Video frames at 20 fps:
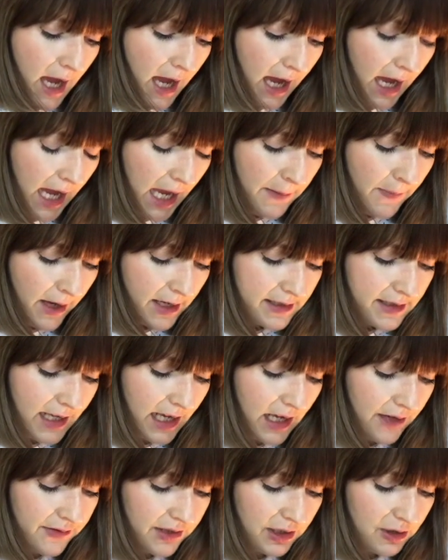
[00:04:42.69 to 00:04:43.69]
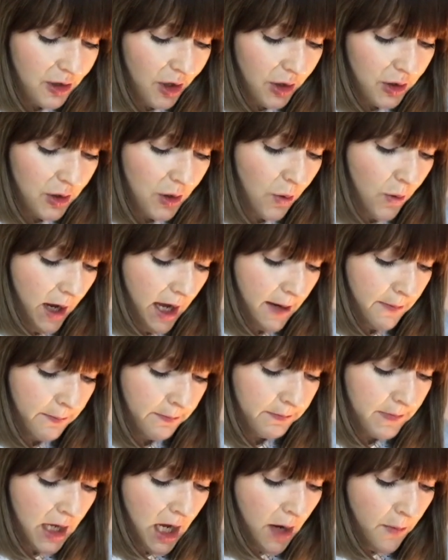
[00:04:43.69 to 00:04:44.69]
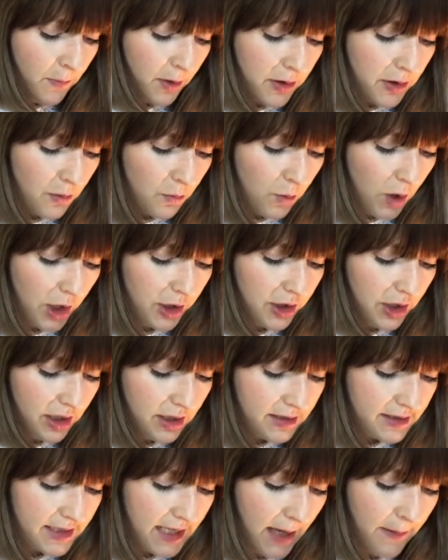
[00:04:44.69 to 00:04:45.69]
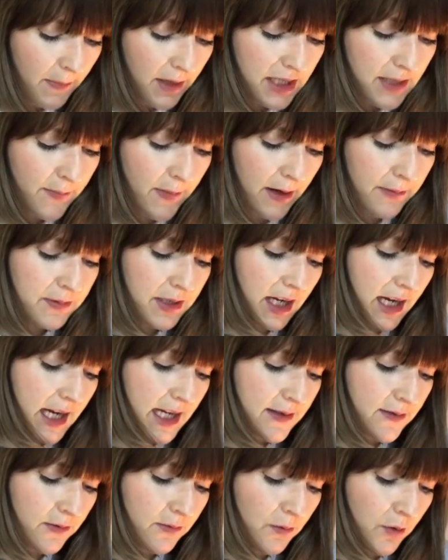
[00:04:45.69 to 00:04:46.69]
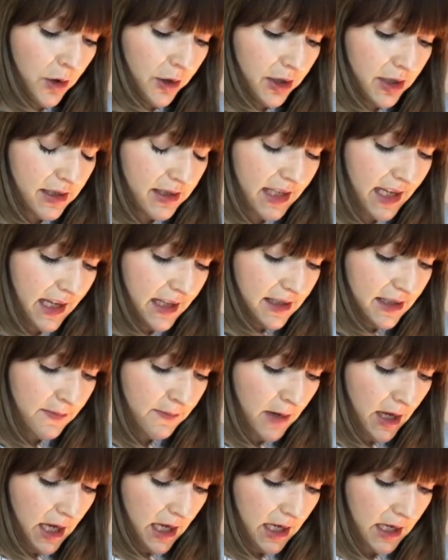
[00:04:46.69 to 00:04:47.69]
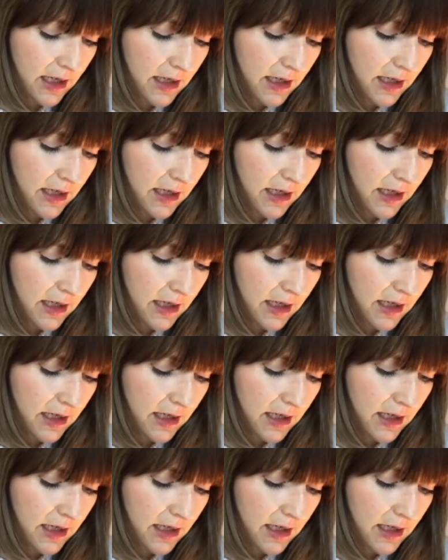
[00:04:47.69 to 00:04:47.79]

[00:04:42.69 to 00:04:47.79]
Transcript: I myself did not know him, but the one who sent me to baptize with water said to me,